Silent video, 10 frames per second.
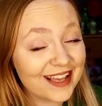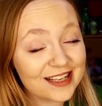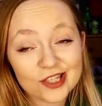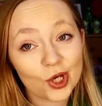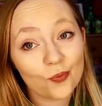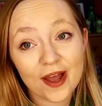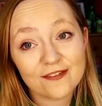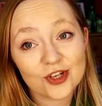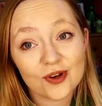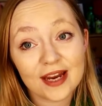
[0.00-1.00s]
It's a good way
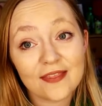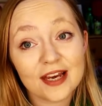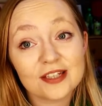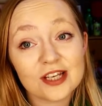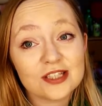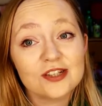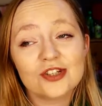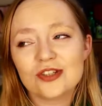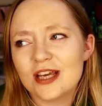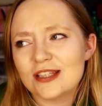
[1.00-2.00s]
of doing it, and then
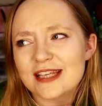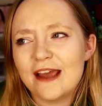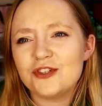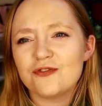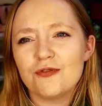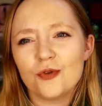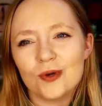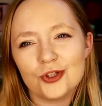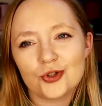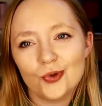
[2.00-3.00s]
it saves you from
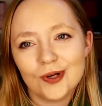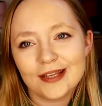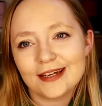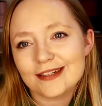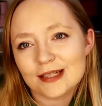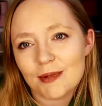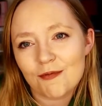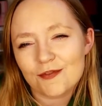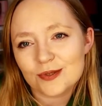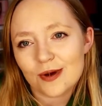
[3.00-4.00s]
falling short at the end of the
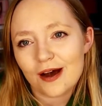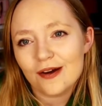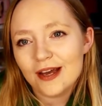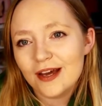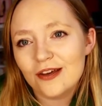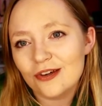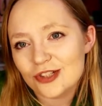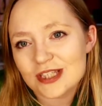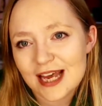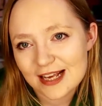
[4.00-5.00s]
month as well. You can
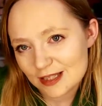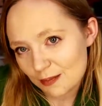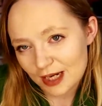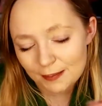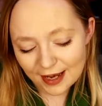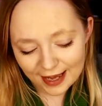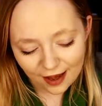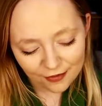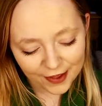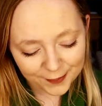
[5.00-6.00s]
just take some money back
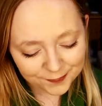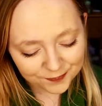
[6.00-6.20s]
out there.